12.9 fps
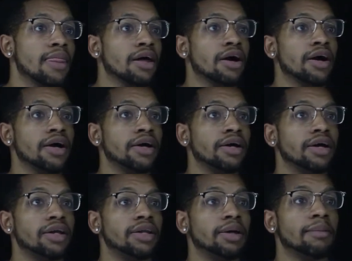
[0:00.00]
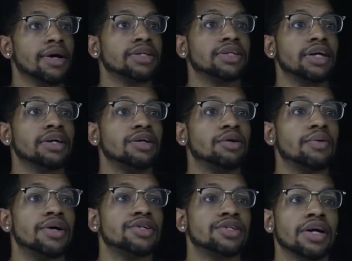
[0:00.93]
All right, and then my second
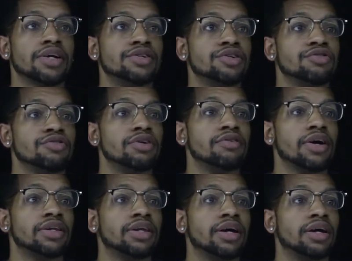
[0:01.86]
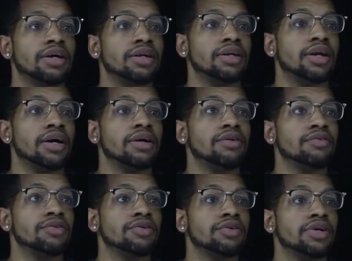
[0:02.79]
equation, I can just rewrite that
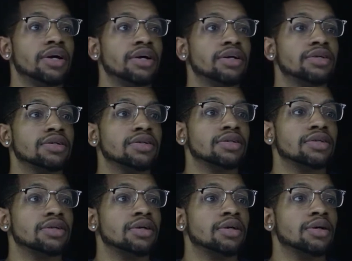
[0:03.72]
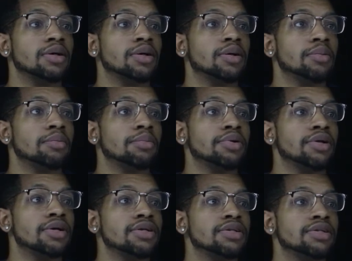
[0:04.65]
negative 3x
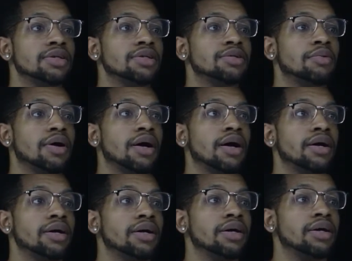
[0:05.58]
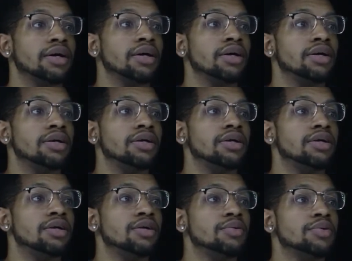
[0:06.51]
plus 6y
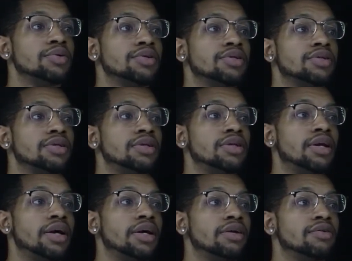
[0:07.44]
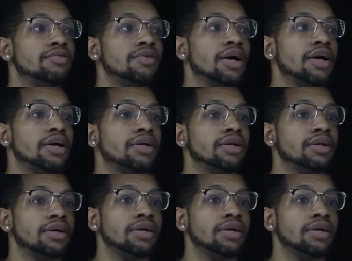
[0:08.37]
equals negative 9.